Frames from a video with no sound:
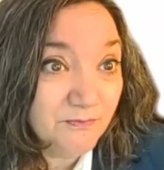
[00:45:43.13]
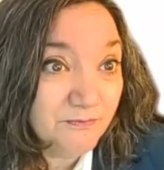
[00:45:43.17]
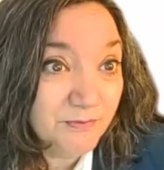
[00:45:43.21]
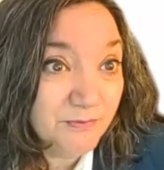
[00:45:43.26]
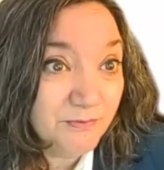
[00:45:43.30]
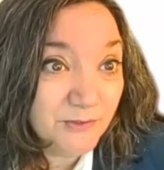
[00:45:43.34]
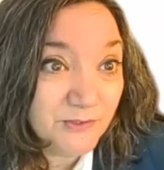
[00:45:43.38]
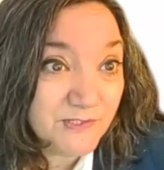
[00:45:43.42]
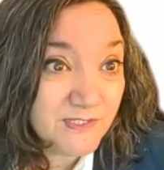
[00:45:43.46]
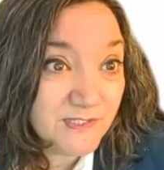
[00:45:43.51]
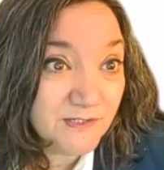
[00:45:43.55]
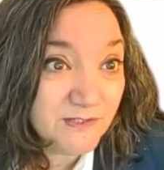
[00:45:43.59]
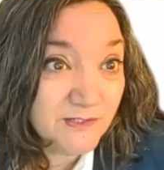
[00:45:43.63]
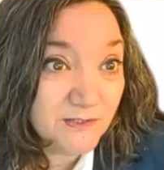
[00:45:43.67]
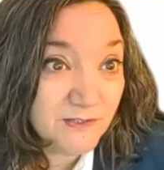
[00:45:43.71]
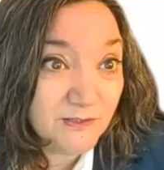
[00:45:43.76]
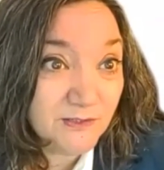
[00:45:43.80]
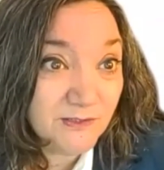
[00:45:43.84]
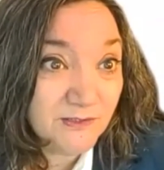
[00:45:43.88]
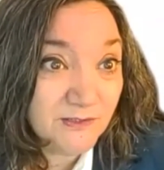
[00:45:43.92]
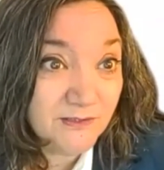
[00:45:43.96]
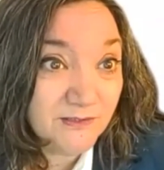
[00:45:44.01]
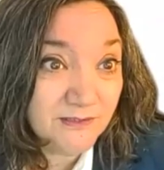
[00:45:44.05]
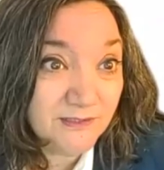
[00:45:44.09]

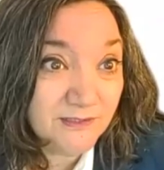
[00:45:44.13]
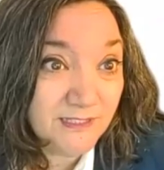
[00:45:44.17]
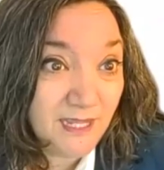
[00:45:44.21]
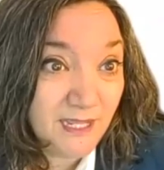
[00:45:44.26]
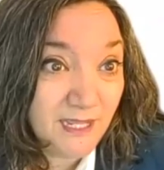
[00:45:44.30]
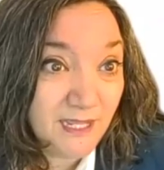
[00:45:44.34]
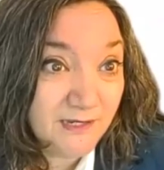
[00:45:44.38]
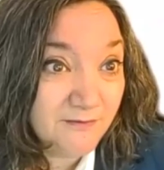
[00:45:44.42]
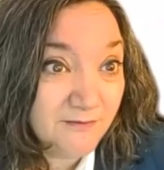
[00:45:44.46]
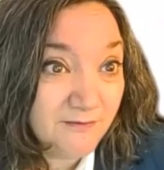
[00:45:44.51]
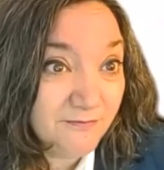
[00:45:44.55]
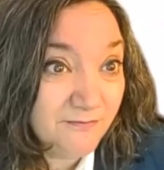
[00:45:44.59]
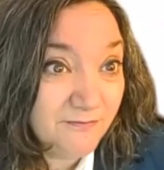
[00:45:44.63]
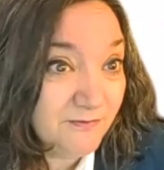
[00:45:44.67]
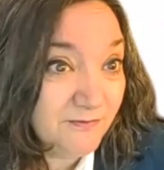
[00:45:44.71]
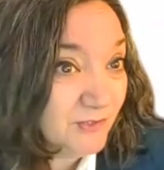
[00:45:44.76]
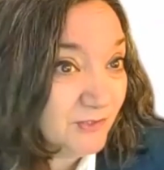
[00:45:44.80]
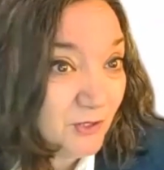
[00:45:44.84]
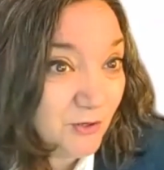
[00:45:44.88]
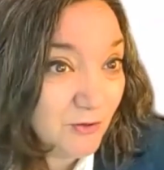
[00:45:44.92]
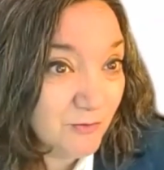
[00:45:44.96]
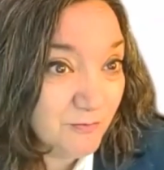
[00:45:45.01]
personal kind of, no,